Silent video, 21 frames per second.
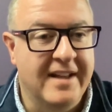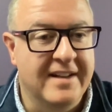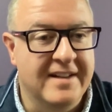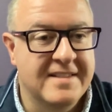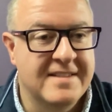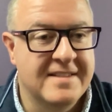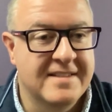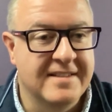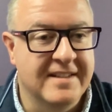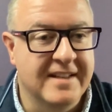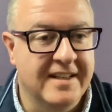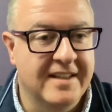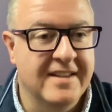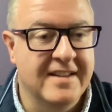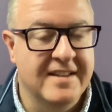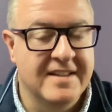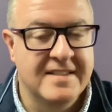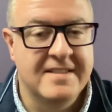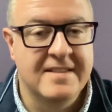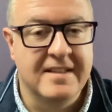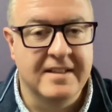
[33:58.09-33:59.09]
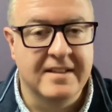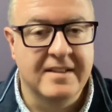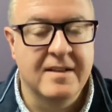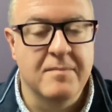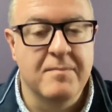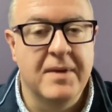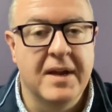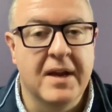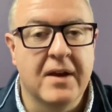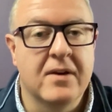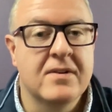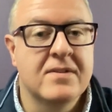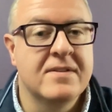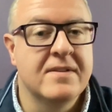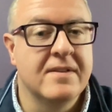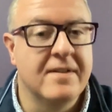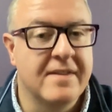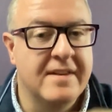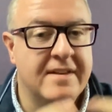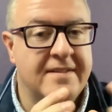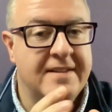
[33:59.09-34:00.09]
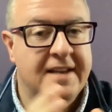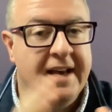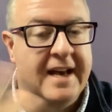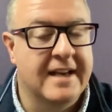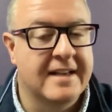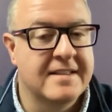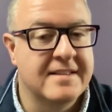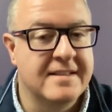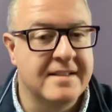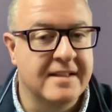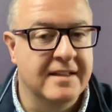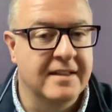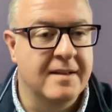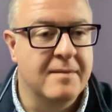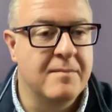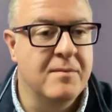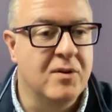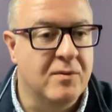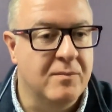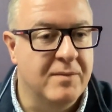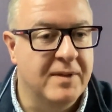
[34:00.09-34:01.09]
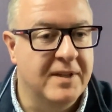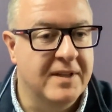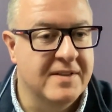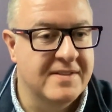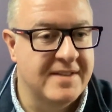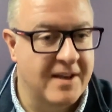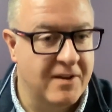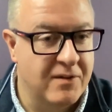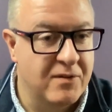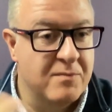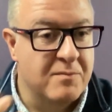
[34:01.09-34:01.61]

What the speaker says: It's like it's the comparison of the taxi and limo because how do